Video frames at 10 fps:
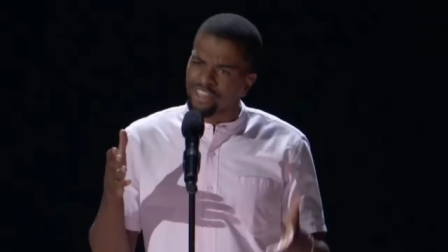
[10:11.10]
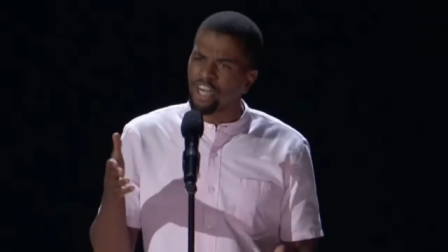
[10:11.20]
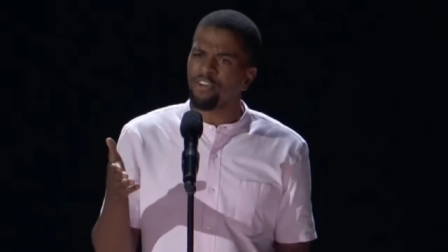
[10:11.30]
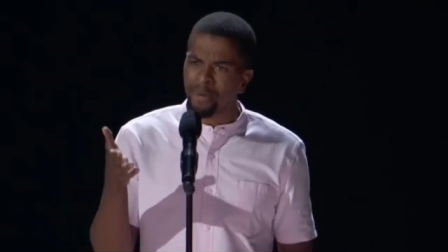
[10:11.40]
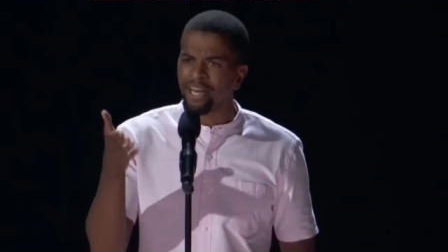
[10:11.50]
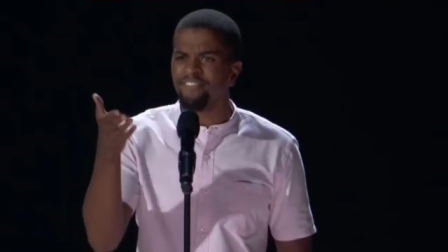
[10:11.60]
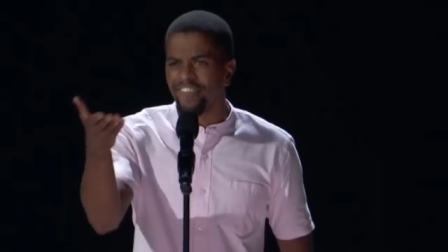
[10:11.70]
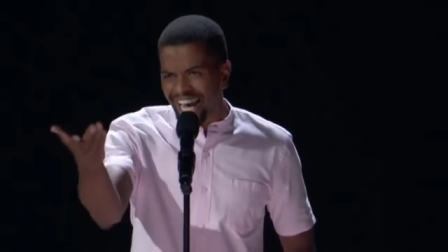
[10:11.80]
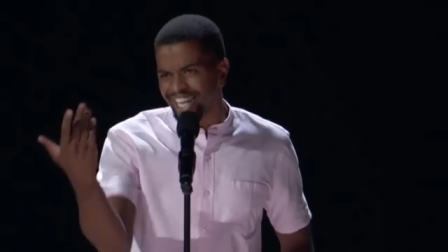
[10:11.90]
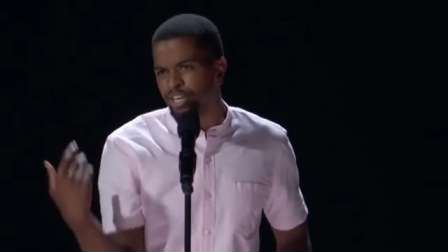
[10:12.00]
I thought about
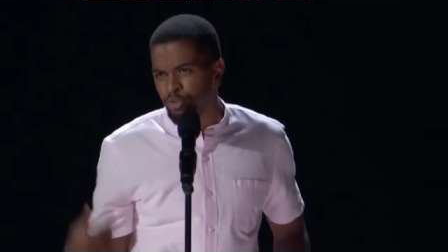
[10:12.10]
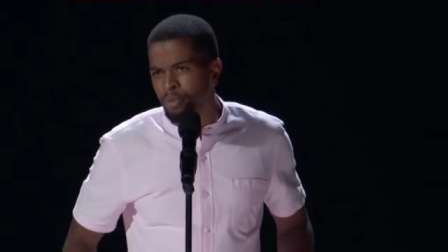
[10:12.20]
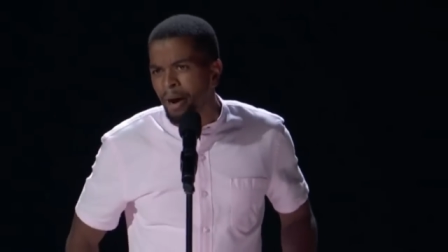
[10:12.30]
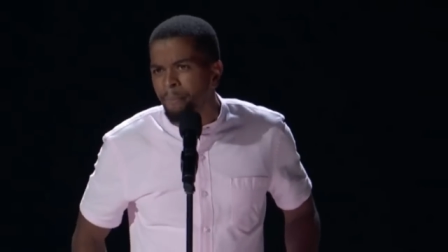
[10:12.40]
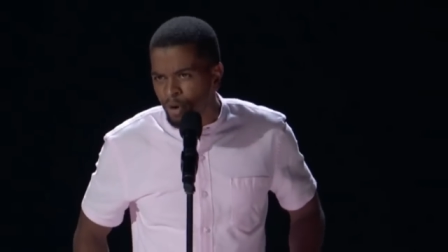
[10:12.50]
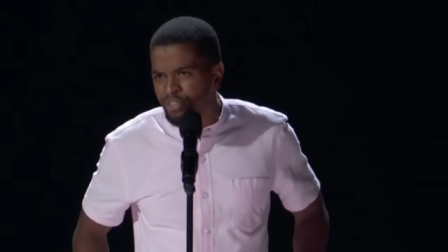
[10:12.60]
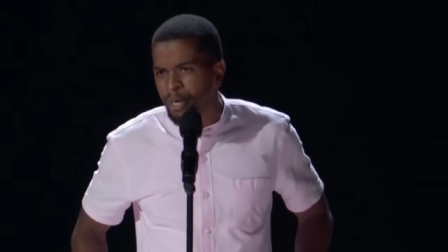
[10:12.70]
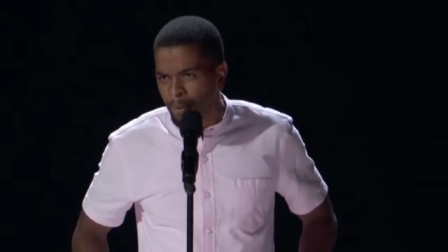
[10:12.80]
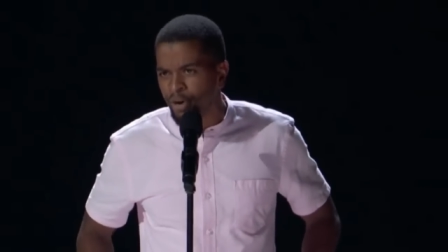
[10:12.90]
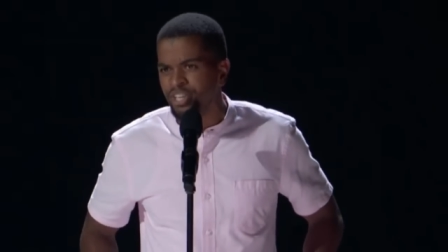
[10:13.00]
inviting you to my
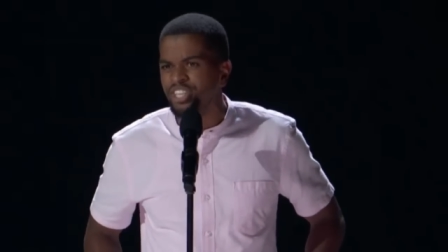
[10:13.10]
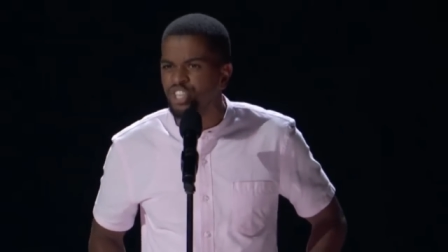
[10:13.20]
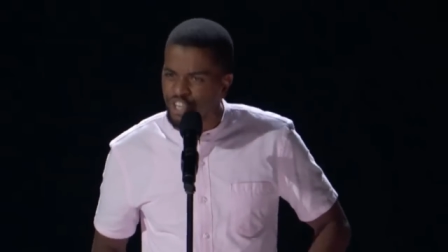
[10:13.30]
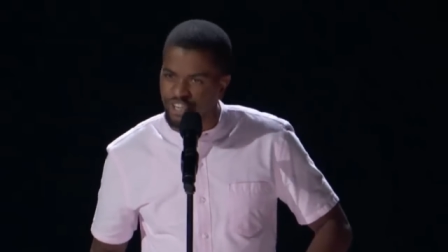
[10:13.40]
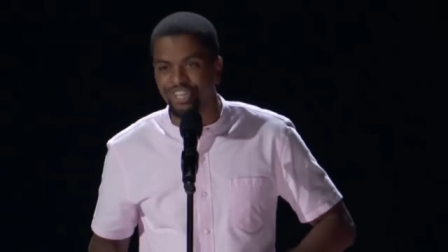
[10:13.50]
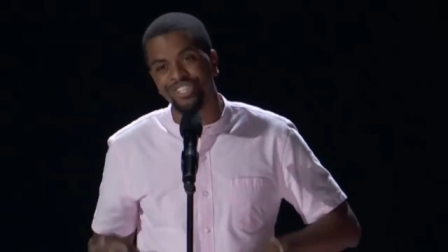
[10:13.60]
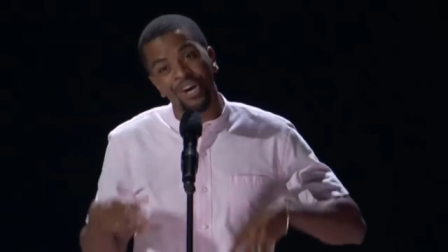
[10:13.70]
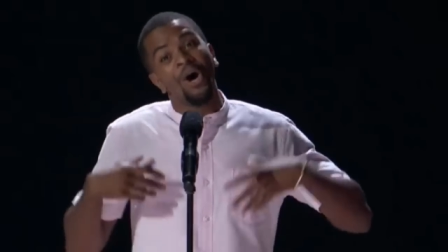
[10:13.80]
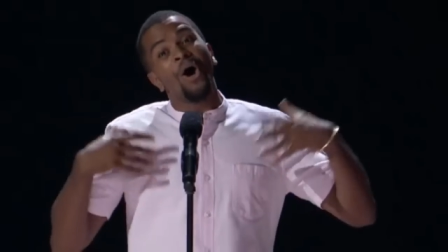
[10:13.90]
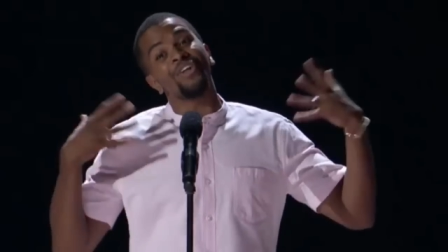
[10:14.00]
birthday party this year because
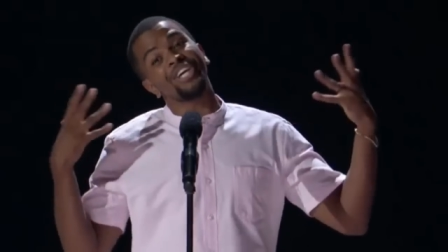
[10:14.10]
all